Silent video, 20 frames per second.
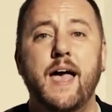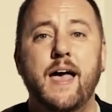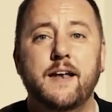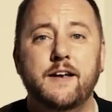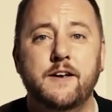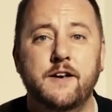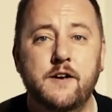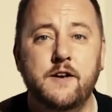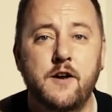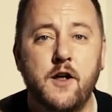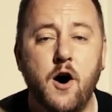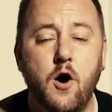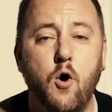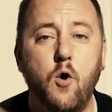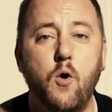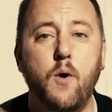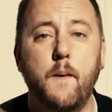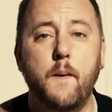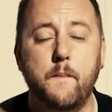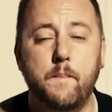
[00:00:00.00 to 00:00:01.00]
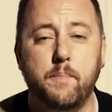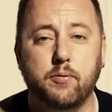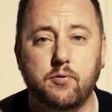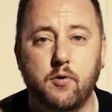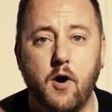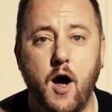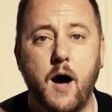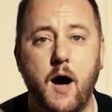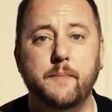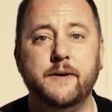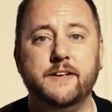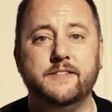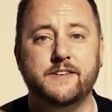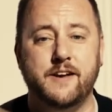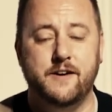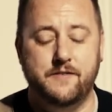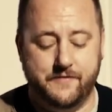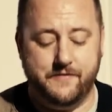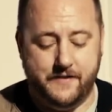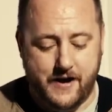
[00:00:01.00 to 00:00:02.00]
no promise
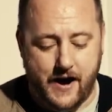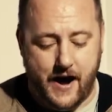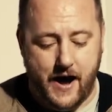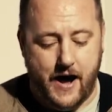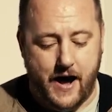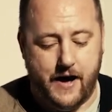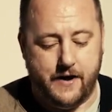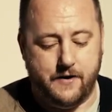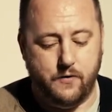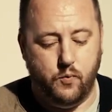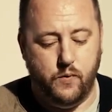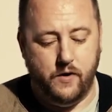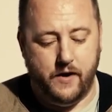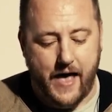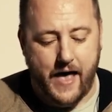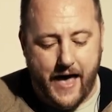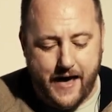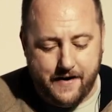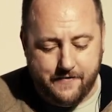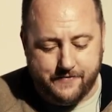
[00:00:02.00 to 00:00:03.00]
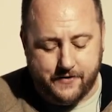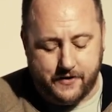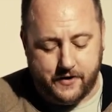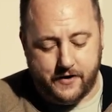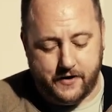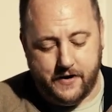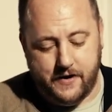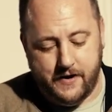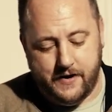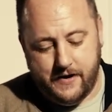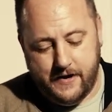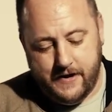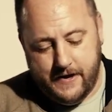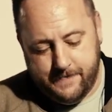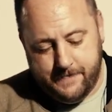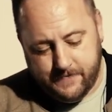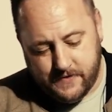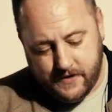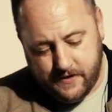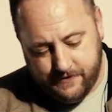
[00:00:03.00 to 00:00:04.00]
of God will ever
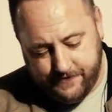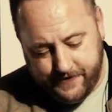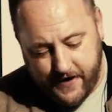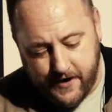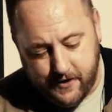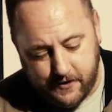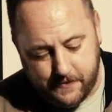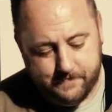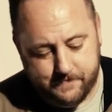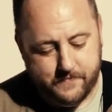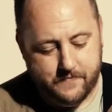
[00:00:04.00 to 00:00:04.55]
fail.